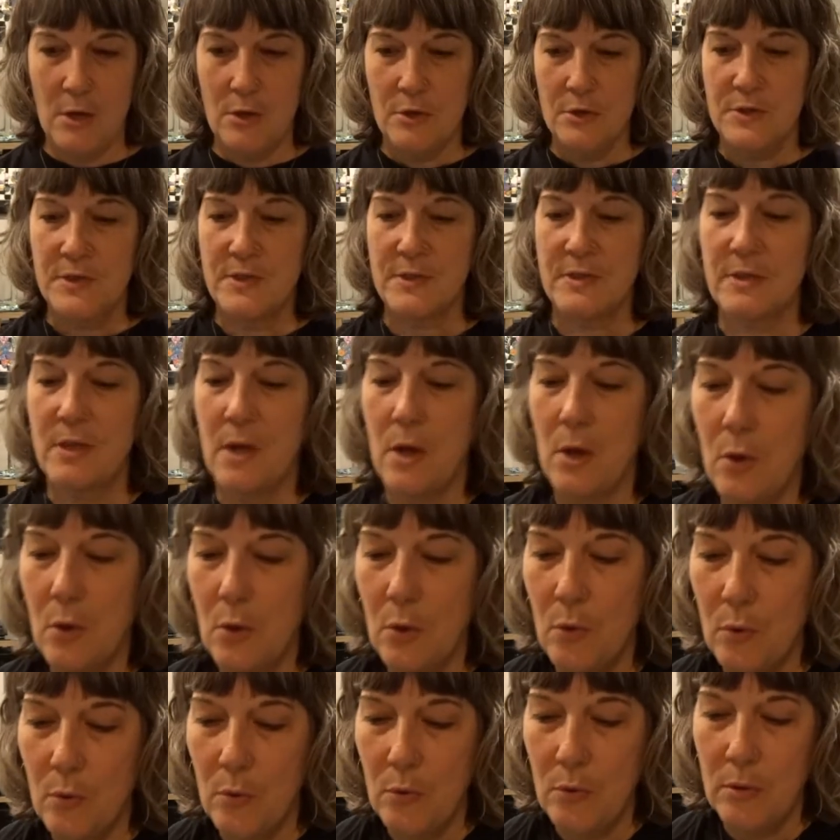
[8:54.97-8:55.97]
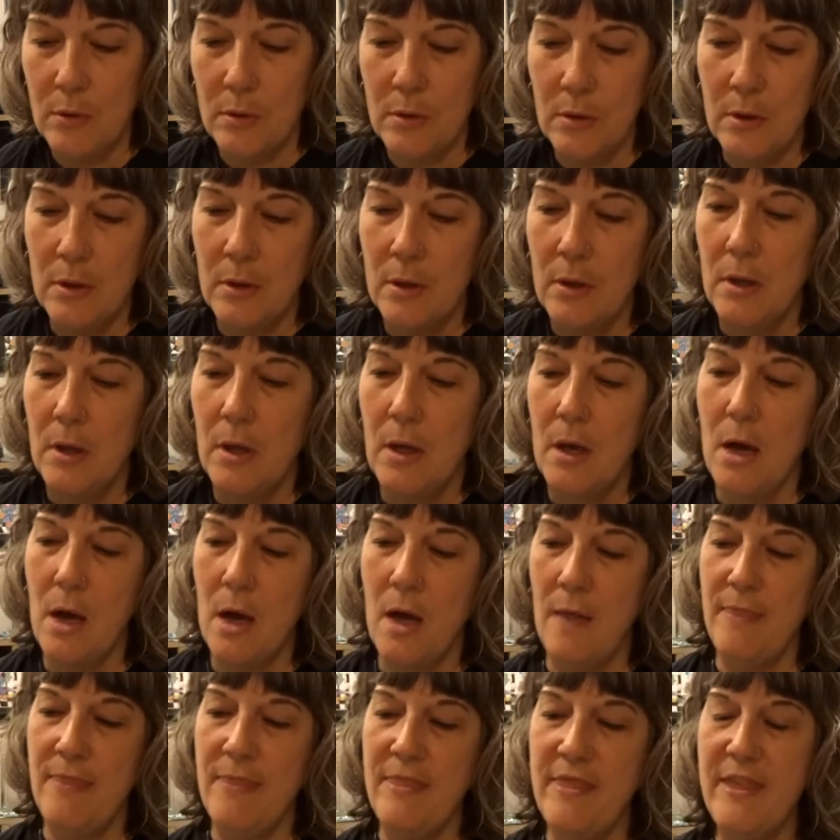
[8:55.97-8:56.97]
So
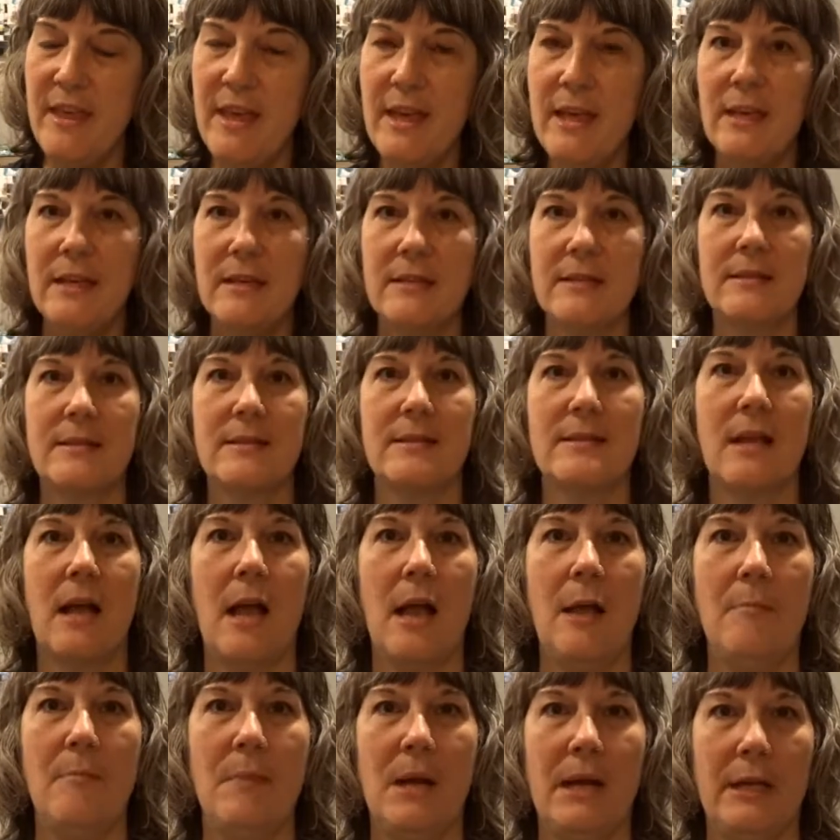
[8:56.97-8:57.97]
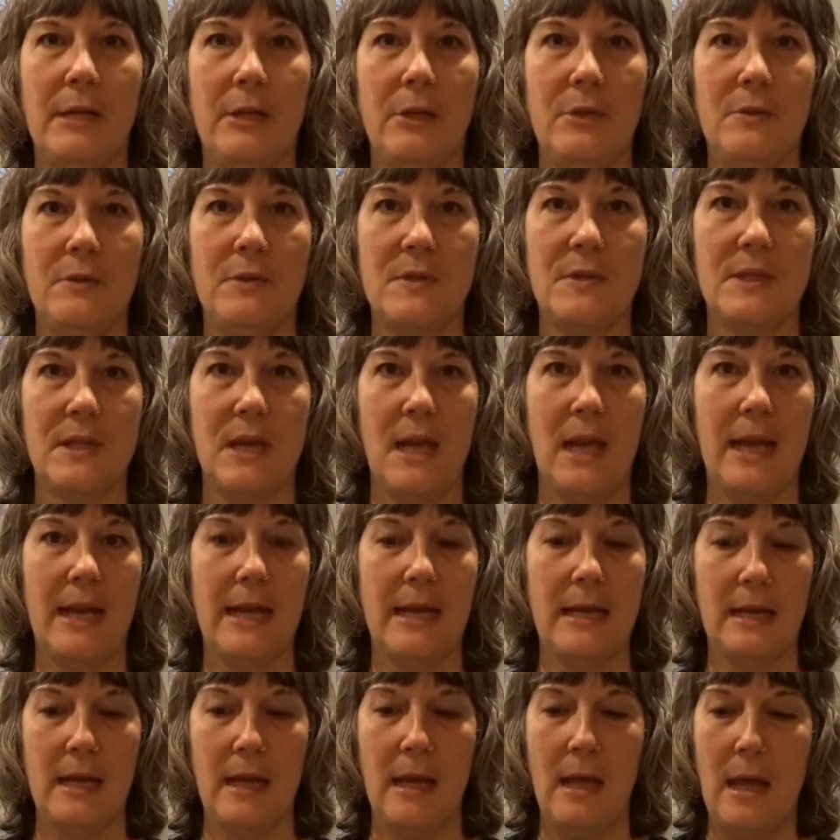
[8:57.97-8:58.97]
on this, I might use
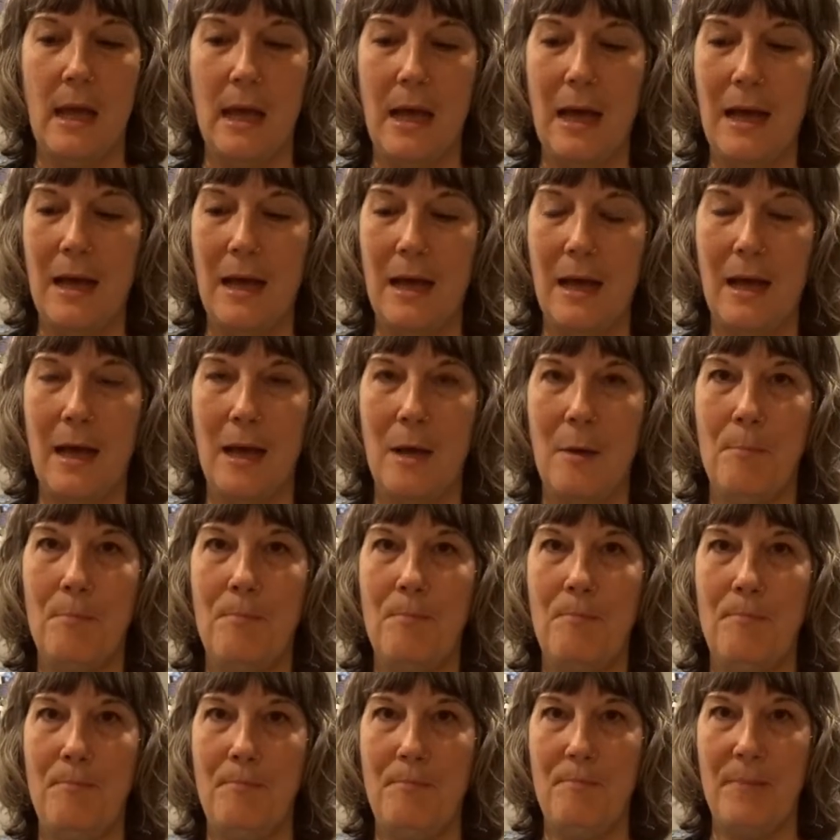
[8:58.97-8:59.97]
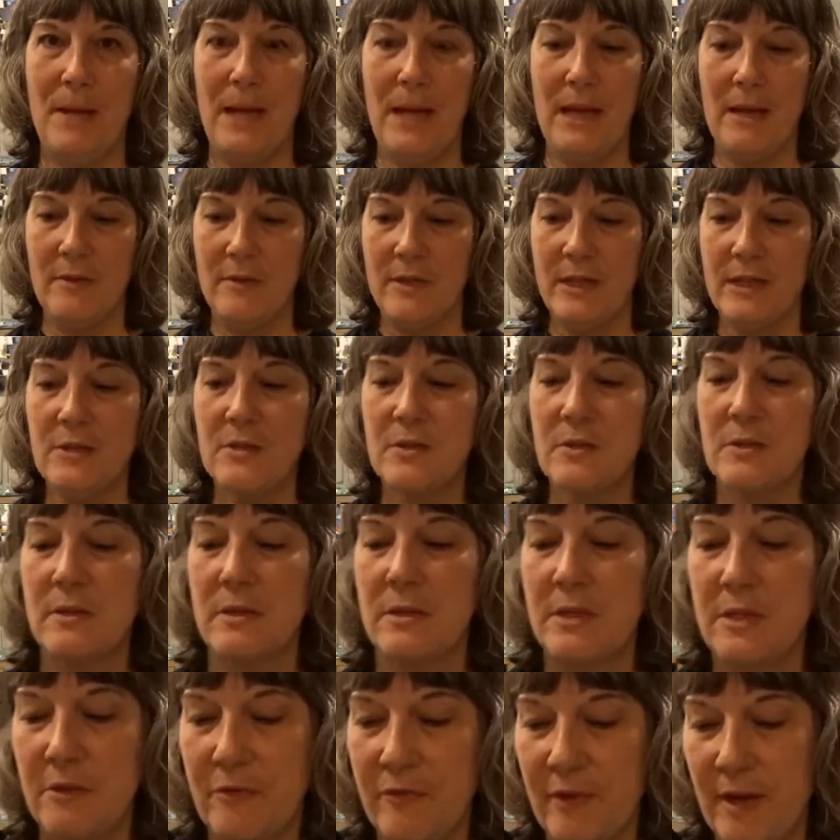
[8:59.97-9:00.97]
like a big, these are the
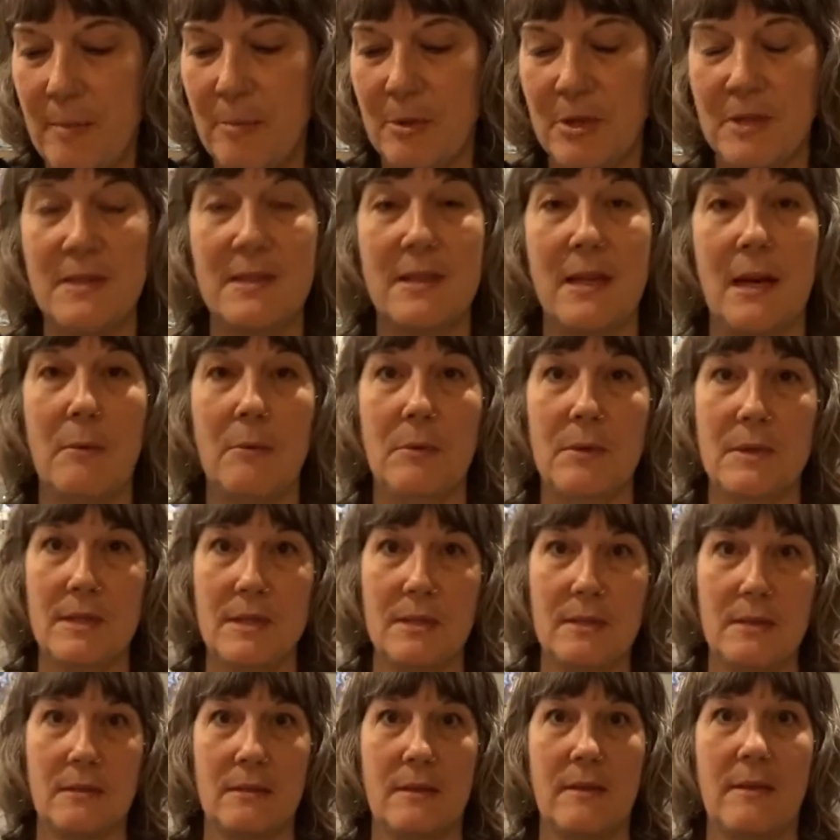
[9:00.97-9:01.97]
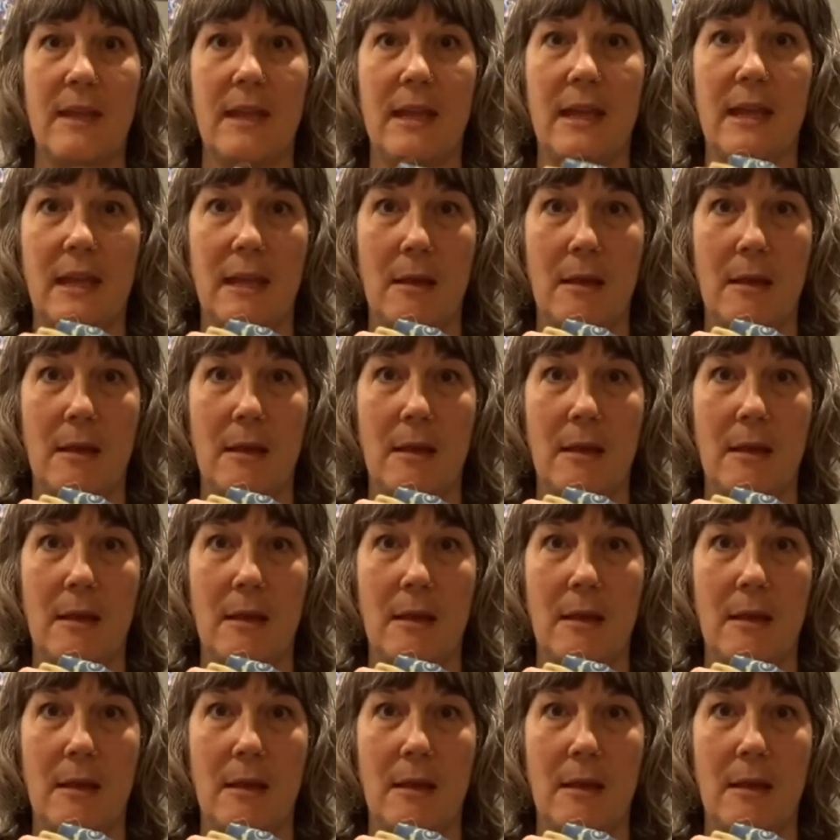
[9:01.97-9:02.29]
2 fabrics that I was thinking